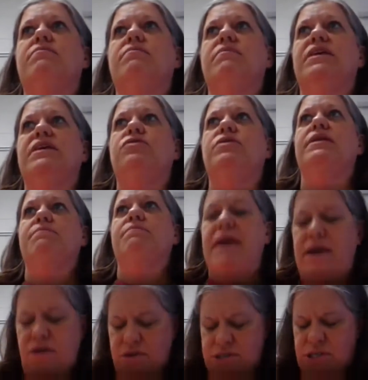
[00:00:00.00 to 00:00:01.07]
literally
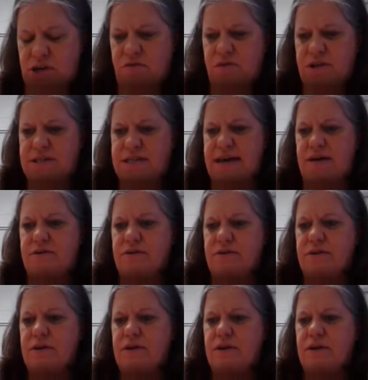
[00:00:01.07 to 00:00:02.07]
make herself look down.